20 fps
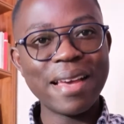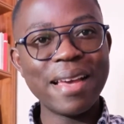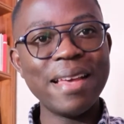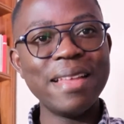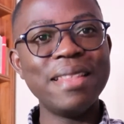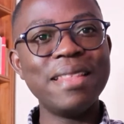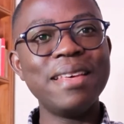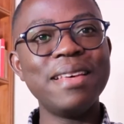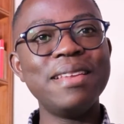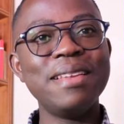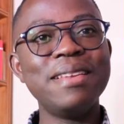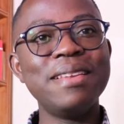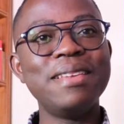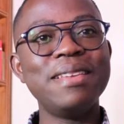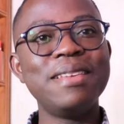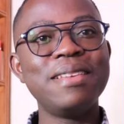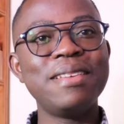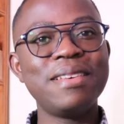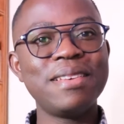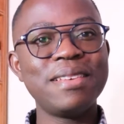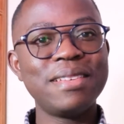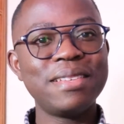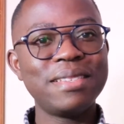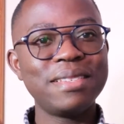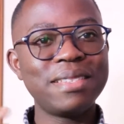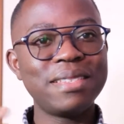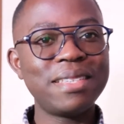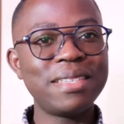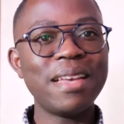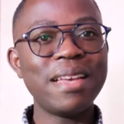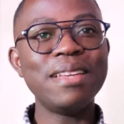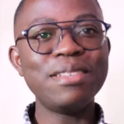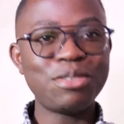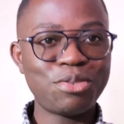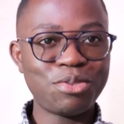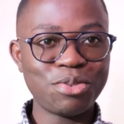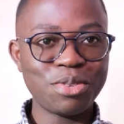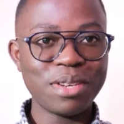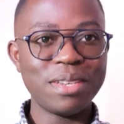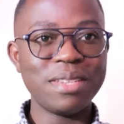and then said
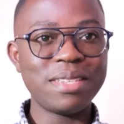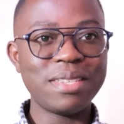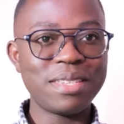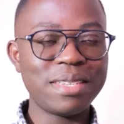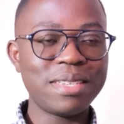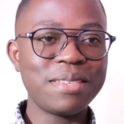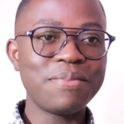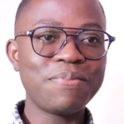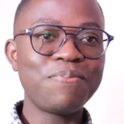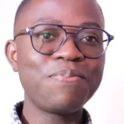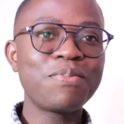to it,